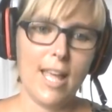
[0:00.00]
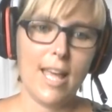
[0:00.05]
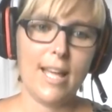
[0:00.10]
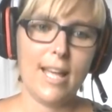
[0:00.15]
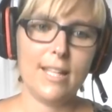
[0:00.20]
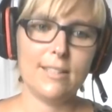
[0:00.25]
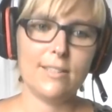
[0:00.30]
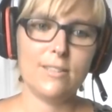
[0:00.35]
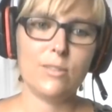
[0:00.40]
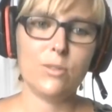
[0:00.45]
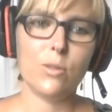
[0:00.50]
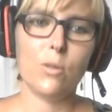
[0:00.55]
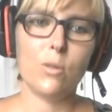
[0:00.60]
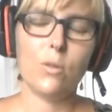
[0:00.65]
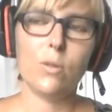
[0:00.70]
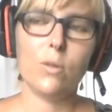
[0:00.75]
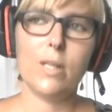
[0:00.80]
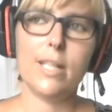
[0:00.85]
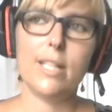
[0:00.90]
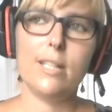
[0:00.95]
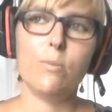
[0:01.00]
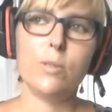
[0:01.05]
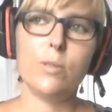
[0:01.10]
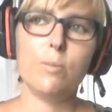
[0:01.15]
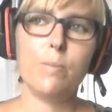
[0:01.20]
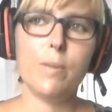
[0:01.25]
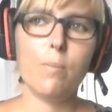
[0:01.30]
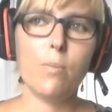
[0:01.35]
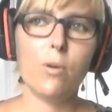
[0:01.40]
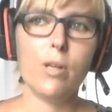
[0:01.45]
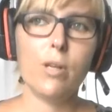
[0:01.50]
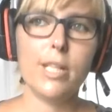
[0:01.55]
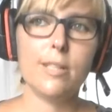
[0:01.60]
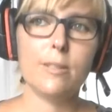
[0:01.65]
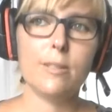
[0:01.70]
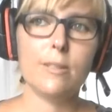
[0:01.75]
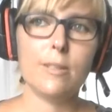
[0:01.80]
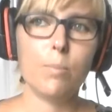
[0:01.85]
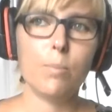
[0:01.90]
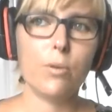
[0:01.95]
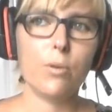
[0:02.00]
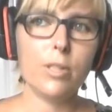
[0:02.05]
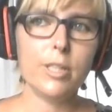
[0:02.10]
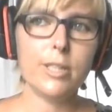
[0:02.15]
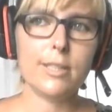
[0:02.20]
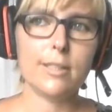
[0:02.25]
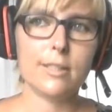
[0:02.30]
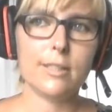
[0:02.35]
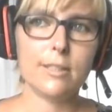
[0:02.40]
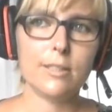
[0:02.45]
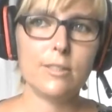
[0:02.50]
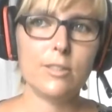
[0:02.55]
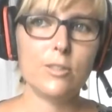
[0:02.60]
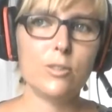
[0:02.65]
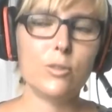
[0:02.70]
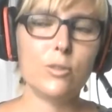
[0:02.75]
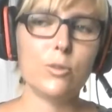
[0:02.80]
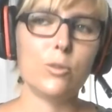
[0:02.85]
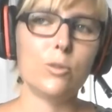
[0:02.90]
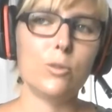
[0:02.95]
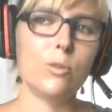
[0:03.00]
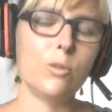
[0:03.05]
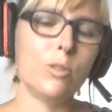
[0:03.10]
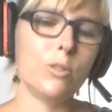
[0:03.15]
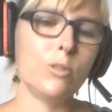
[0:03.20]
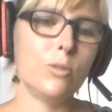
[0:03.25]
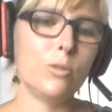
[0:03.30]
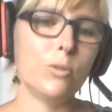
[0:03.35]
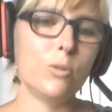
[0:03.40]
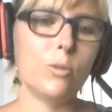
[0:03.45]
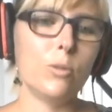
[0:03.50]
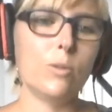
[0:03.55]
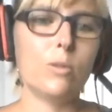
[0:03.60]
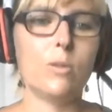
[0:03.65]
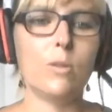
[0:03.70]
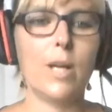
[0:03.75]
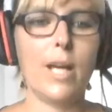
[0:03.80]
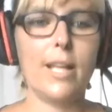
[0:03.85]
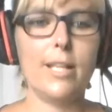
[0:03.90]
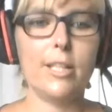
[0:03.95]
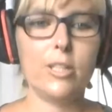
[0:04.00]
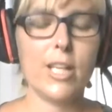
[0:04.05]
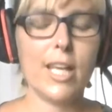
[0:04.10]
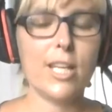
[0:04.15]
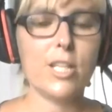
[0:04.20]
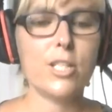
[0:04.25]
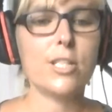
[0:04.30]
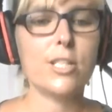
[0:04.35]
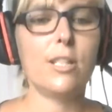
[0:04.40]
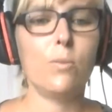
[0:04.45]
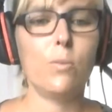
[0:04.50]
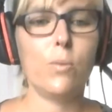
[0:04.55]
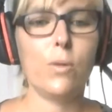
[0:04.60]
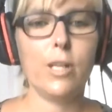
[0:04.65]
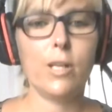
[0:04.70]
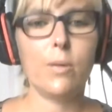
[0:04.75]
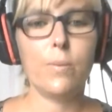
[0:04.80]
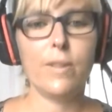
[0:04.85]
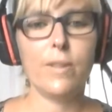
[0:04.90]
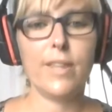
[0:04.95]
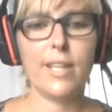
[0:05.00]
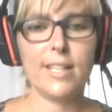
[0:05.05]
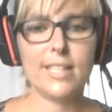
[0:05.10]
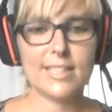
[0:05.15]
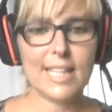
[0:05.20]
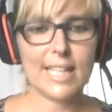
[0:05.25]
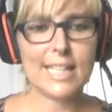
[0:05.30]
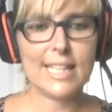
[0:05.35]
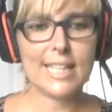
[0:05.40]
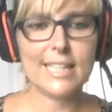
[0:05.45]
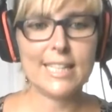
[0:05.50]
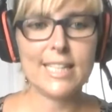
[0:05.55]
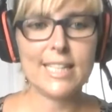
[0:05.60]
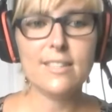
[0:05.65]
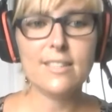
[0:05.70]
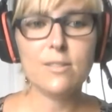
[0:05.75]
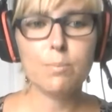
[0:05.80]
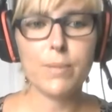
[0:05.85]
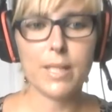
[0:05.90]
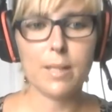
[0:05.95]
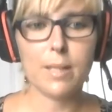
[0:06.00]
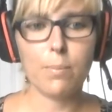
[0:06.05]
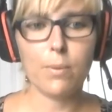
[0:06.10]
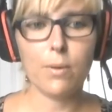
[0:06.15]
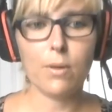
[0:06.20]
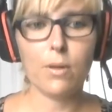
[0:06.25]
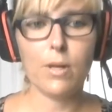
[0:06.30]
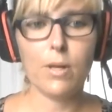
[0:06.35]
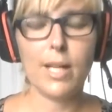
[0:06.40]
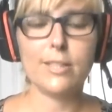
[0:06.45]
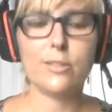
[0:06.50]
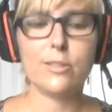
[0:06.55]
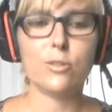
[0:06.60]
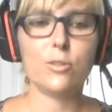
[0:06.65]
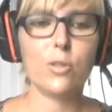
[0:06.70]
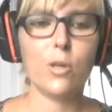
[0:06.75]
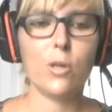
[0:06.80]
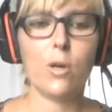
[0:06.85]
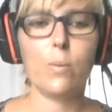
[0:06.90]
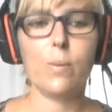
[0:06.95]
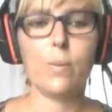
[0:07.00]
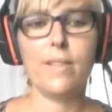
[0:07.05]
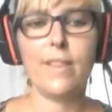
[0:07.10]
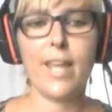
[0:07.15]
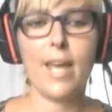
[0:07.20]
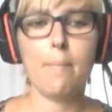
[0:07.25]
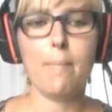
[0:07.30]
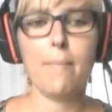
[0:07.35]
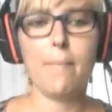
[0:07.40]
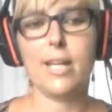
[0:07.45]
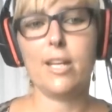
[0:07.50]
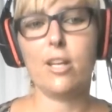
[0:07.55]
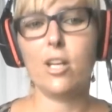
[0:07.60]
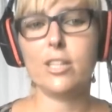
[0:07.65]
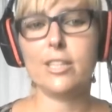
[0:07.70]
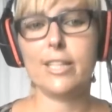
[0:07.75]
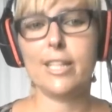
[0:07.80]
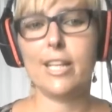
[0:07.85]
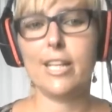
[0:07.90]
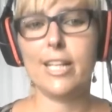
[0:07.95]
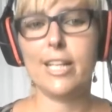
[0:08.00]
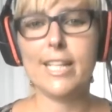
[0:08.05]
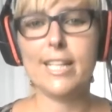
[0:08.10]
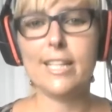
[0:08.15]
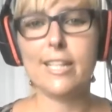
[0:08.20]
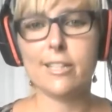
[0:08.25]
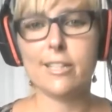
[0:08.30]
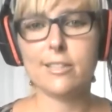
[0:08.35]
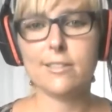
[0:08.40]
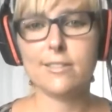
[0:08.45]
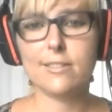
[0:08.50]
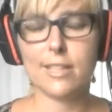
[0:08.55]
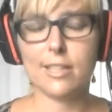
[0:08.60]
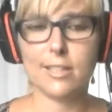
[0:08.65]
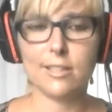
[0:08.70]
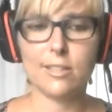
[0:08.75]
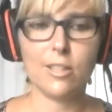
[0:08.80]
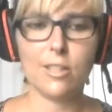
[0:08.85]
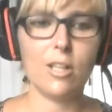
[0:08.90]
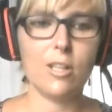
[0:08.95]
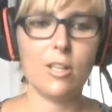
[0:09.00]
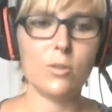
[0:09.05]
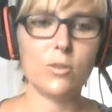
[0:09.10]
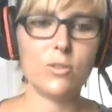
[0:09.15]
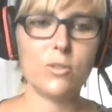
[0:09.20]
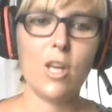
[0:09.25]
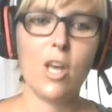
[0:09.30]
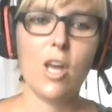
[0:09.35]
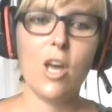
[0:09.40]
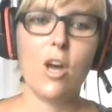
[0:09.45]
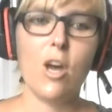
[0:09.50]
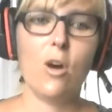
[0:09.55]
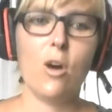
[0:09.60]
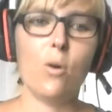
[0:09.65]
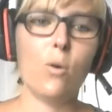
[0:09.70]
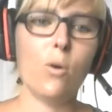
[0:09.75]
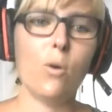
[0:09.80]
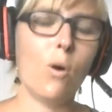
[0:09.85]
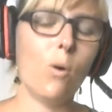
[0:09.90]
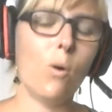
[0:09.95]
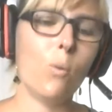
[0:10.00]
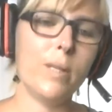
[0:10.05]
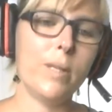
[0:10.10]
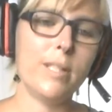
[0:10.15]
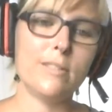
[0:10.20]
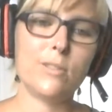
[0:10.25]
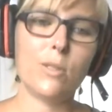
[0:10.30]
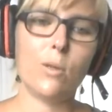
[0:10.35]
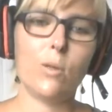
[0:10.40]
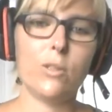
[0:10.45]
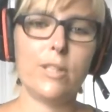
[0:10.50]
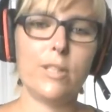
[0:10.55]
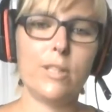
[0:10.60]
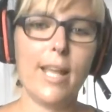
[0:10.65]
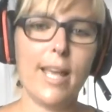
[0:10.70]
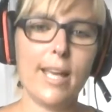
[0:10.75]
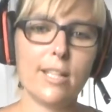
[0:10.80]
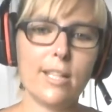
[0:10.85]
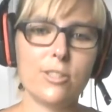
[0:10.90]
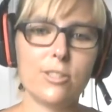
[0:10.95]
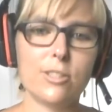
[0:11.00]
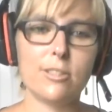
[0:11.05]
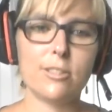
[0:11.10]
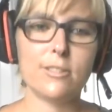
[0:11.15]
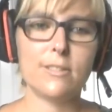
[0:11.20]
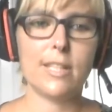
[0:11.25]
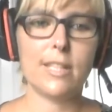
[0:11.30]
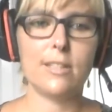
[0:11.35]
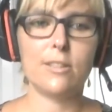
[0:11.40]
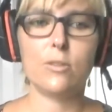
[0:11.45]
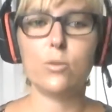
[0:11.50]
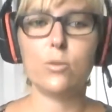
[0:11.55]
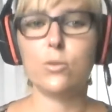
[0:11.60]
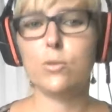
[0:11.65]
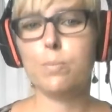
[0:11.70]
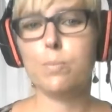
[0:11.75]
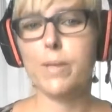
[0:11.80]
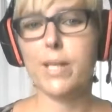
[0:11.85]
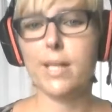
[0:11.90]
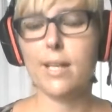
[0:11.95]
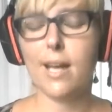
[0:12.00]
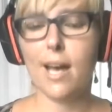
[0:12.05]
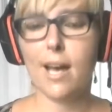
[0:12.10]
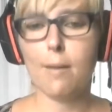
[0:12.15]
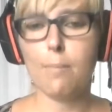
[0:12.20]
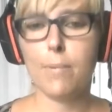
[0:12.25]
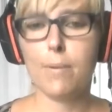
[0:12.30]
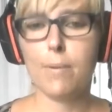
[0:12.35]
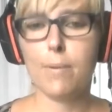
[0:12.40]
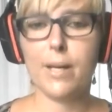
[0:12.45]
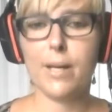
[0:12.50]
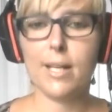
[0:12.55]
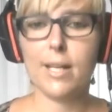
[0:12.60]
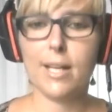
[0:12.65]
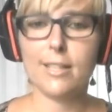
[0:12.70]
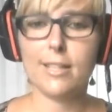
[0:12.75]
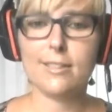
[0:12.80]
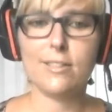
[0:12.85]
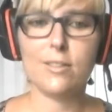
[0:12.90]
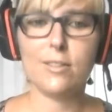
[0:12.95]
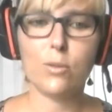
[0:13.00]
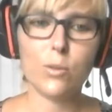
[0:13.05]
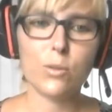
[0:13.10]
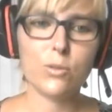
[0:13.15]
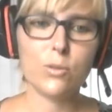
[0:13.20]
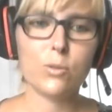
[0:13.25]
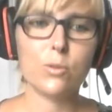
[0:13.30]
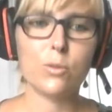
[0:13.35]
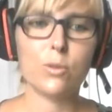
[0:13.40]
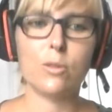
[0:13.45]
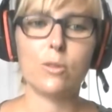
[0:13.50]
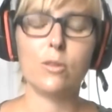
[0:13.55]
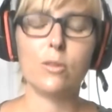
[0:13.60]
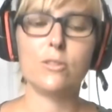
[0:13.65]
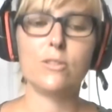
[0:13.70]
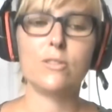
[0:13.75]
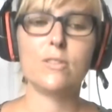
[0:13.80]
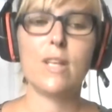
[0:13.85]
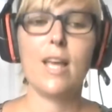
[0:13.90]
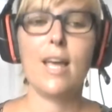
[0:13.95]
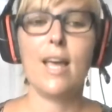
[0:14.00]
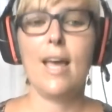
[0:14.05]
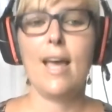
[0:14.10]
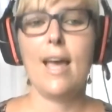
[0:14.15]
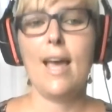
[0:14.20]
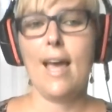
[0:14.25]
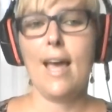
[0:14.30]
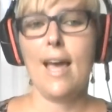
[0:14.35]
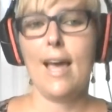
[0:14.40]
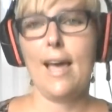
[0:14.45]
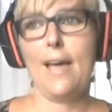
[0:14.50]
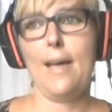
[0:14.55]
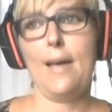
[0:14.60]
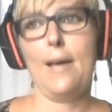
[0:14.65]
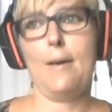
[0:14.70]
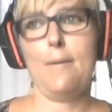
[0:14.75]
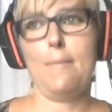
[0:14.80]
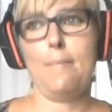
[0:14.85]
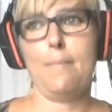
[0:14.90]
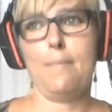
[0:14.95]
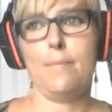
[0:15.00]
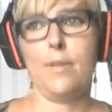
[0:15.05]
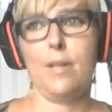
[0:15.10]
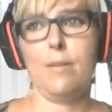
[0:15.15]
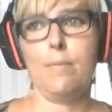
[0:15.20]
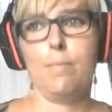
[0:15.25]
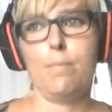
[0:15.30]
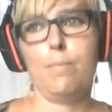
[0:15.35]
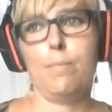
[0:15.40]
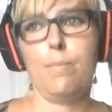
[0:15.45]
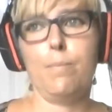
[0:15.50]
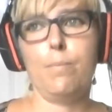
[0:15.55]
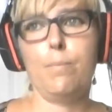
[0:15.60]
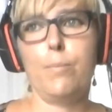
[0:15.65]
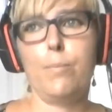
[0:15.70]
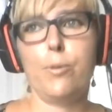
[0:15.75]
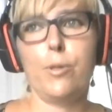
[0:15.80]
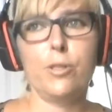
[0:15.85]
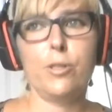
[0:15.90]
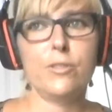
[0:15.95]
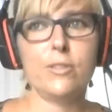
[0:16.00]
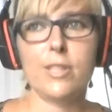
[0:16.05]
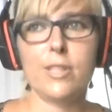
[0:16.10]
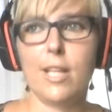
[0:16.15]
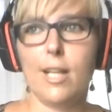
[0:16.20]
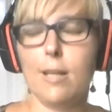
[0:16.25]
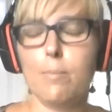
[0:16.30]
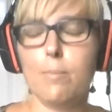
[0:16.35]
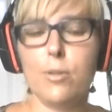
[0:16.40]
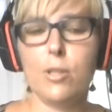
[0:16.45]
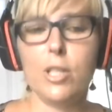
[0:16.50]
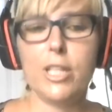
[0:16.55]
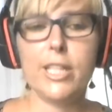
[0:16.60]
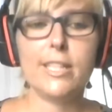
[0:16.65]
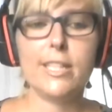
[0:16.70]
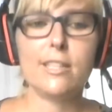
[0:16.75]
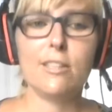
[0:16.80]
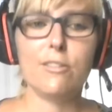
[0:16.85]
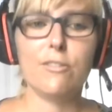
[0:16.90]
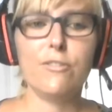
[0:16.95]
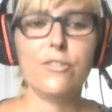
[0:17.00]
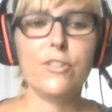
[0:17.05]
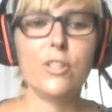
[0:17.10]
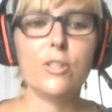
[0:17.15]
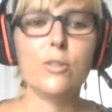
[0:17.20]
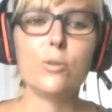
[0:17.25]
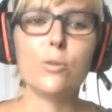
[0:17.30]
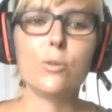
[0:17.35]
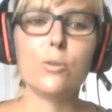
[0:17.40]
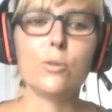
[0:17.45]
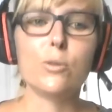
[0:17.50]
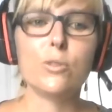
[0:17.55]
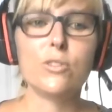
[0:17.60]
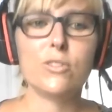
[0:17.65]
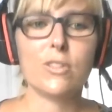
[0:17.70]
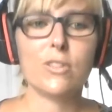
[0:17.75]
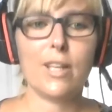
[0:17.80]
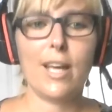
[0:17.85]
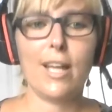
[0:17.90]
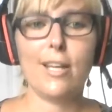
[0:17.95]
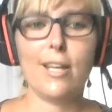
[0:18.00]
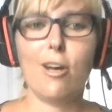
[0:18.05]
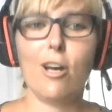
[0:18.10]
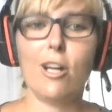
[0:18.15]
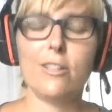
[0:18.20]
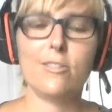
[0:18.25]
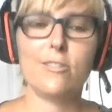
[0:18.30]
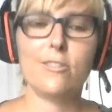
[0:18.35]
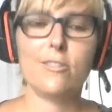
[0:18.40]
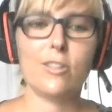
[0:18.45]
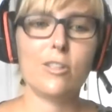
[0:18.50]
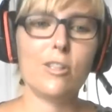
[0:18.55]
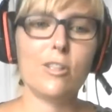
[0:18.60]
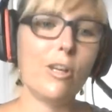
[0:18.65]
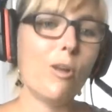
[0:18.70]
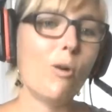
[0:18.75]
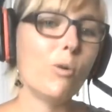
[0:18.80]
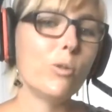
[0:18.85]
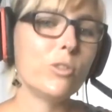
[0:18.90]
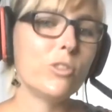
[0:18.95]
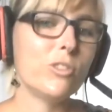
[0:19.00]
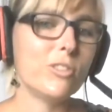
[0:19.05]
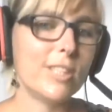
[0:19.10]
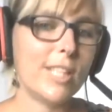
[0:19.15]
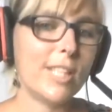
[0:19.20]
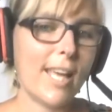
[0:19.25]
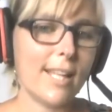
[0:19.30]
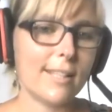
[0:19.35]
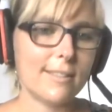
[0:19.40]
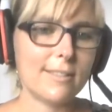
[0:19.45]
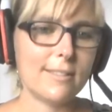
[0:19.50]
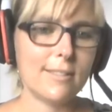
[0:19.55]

And so it would be more important to do educational work with exactly these people and to talk with them and not their leaders and those who always hold the lectures and who speak up, but those who are um, personal and political views are not closed yet